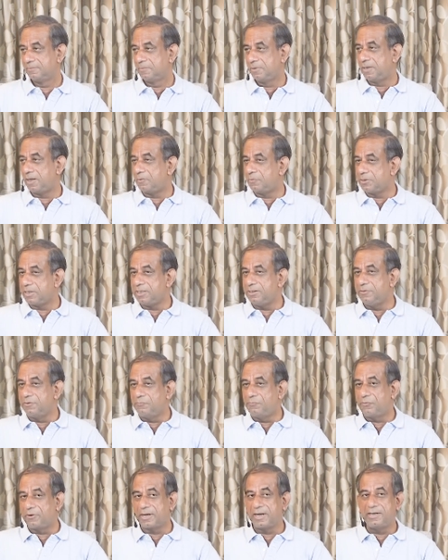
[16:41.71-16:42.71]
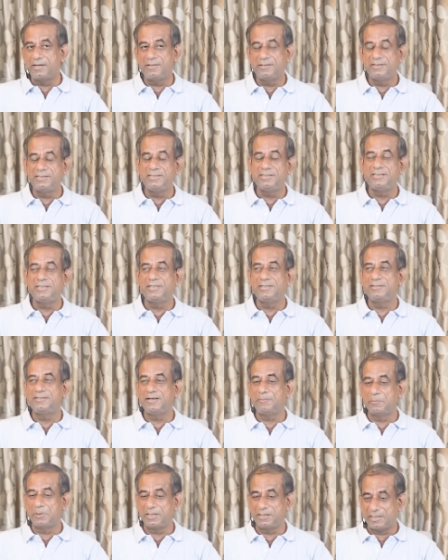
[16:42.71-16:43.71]
But how can you forget? She
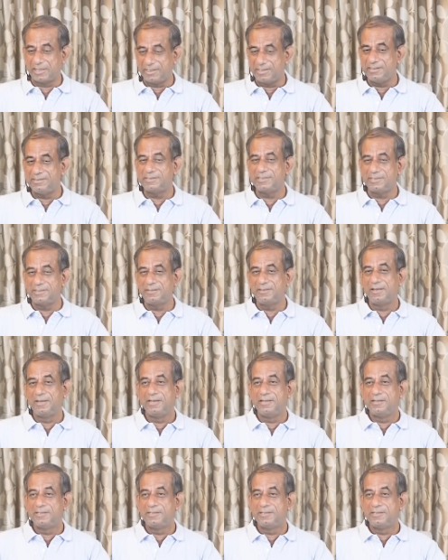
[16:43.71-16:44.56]
says, but then he says,